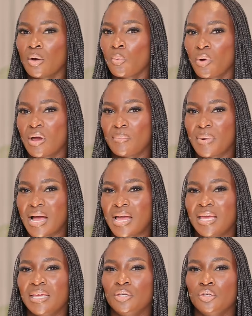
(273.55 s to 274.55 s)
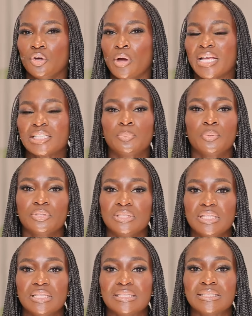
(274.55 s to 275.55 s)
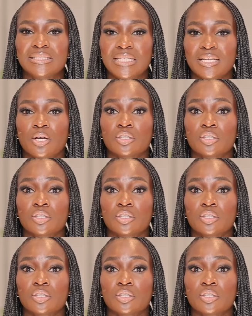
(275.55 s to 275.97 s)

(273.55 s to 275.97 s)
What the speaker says: whereby, you know, exposing the skin,